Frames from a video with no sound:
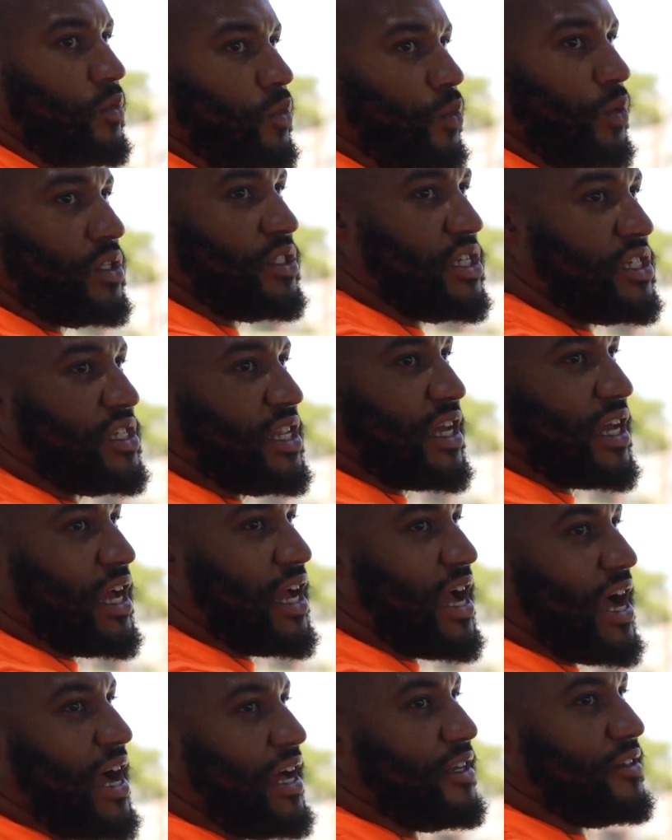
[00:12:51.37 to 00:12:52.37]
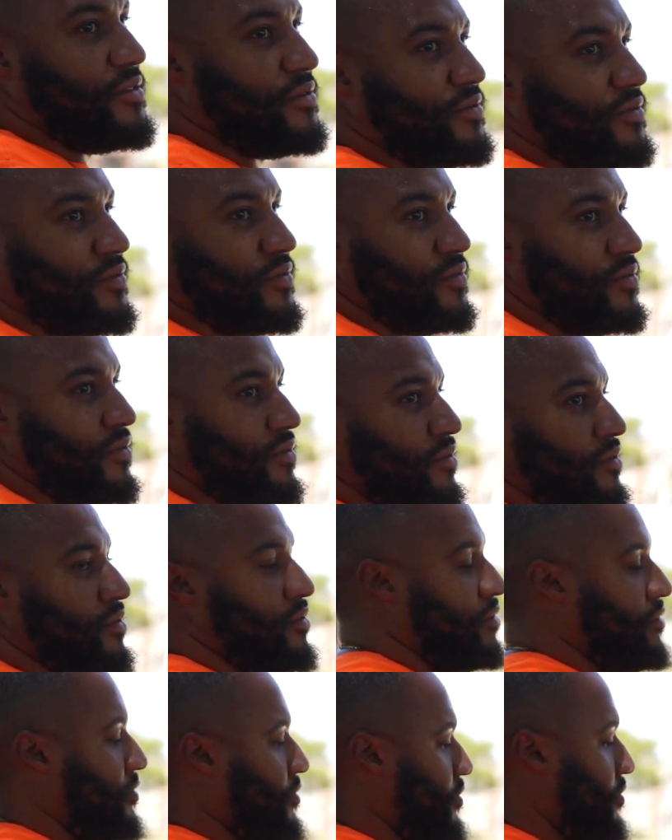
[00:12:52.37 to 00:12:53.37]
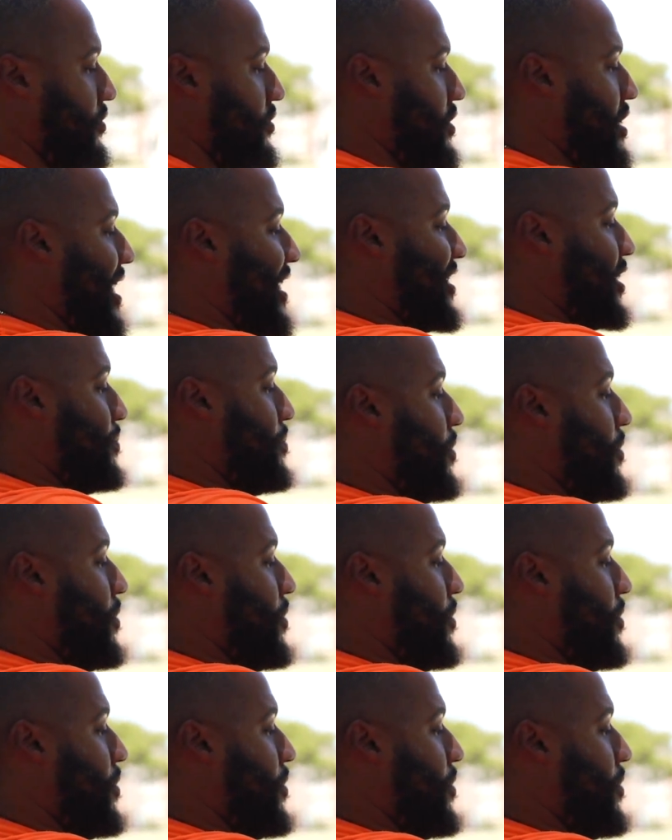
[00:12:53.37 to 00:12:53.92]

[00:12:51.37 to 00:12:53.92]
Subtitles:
What's this nigga got? That's a